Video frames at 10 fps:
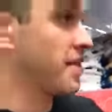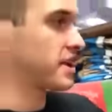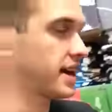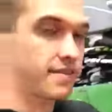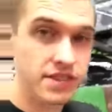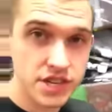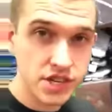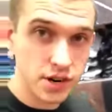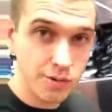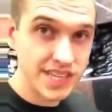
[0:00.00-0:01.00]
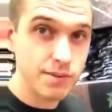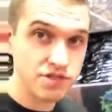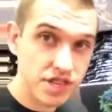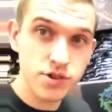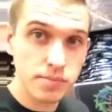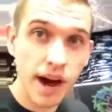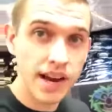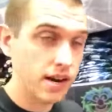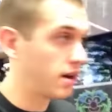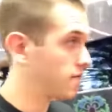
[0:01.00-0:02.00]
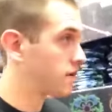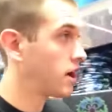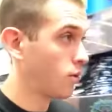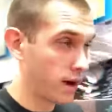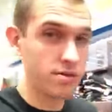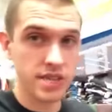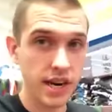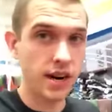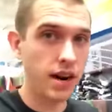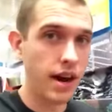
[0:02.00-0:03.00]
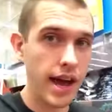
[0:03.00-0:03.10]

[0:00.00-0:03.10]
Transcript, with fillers: Then I have this shirt, which I was just reminded of when I was here.